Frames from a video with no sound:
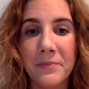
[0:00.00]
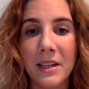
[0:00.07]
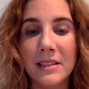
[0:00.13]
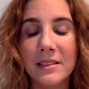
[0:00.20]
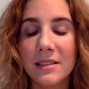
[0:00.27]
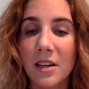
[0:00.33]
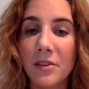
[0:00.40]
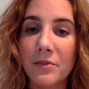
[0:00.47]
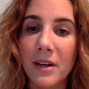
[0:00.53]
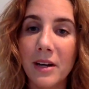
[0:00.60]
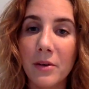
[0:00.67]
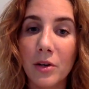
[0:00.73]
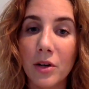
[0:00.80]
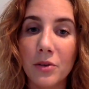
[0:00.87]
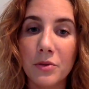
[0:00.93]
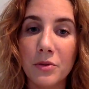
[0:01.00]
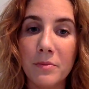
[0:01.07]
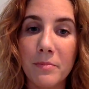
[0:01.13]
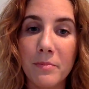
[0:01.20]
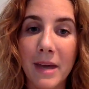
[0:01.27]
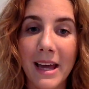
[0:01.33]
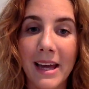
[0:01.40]
Sunflower Golden
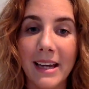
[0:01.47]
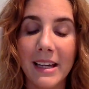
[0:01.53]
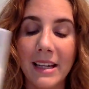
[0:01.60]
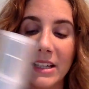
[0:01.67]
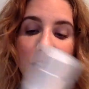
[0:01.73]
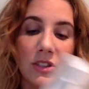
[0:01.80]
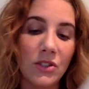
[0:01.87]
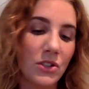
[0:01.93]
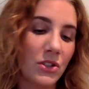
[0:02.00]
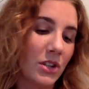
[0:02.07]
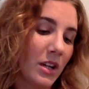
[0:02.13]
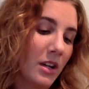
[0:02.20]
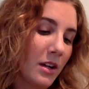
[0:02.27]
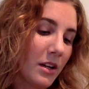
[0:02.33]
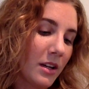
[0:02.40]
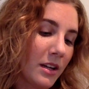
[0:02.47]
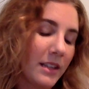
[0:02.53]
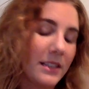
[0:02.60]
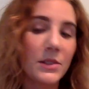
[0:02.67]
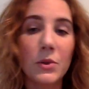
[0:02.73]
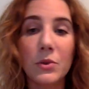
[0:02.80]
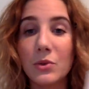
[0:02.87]
Beige.
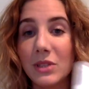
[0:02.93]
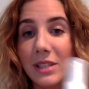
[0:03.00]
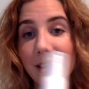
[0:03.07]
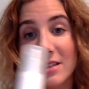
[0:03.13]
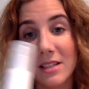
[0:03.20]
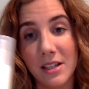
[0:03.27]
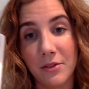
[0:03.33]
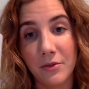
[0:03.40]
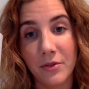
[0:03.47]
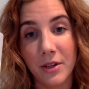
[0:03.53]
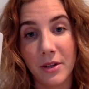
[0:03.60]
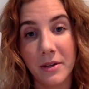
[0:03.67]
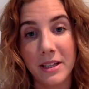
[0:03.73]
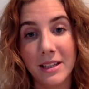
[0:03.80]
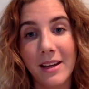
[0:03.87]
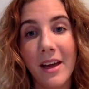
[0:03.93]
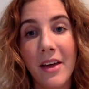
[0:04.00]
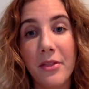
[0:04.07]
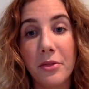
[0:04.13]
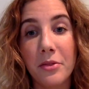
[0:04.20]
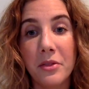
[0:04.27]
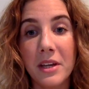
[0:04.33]
It's called Tinting Fluid.
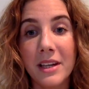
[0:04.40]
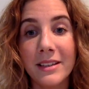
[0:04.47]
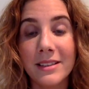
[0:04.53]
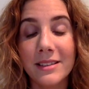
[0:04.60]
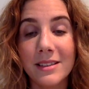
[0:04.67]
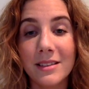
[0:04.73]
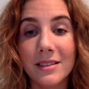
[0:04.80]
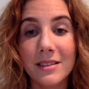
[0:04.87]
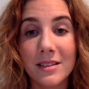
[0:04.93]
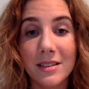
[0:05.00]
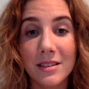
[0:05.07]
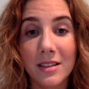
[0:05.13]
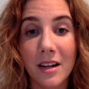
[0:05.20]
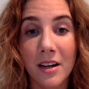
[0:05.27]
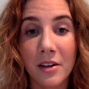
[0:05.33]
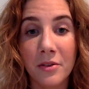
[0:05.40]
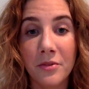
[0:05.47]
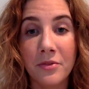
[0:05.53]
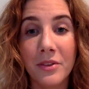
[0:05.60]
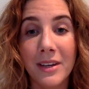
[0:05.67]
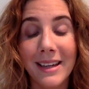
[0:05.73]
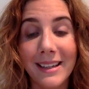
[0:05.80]
This
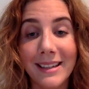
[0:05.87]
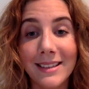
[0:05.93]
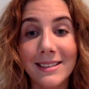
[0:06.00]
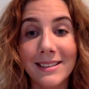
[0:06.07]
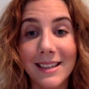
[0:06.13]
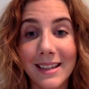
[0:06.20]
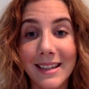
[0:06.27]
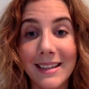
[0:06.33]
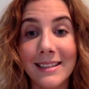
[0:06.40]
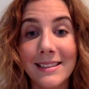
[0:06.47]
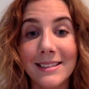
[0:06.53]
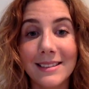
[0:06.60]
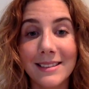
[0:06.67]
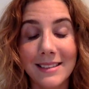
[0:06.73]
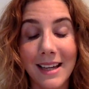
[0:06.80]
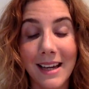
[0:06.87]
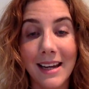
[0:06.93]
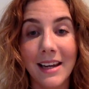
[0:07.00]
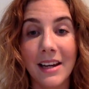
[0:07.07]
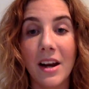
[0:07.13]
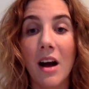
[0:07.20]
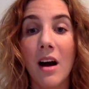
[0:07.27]
stuff is insane.